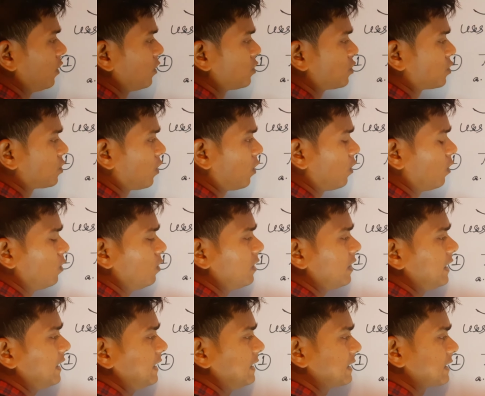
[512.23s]
sold
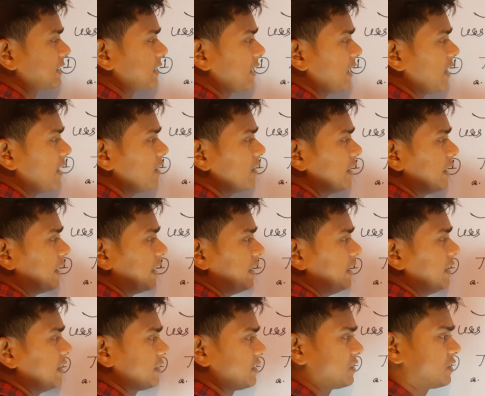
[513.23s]
his car
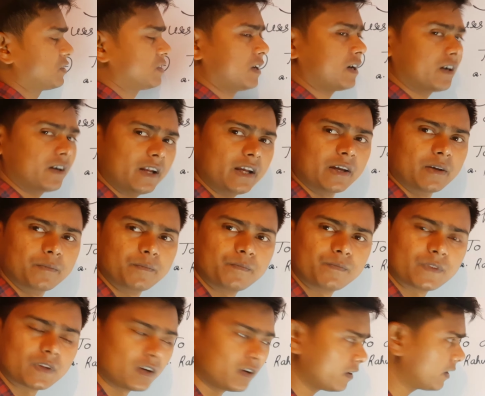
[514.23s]
yesterday.
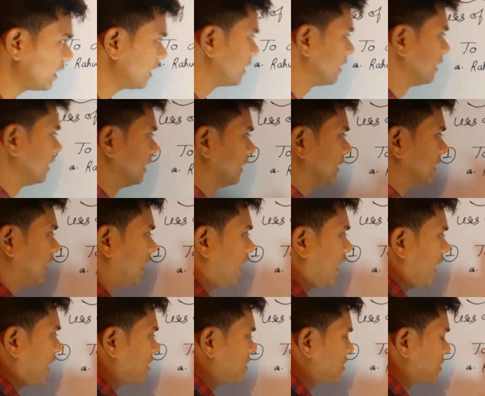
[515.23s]
Okay, the
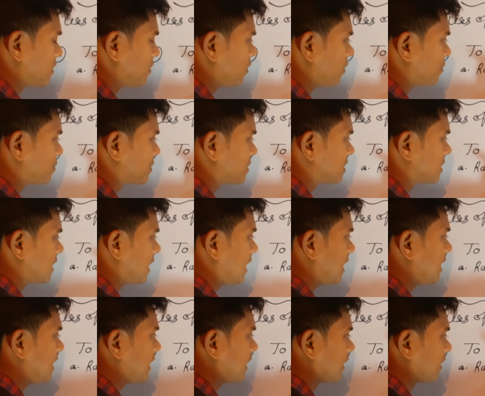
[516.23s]
action of
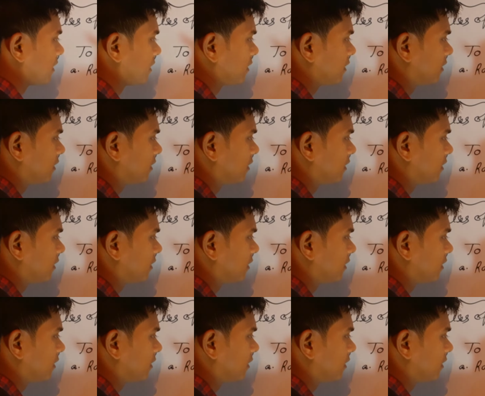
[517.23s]
selling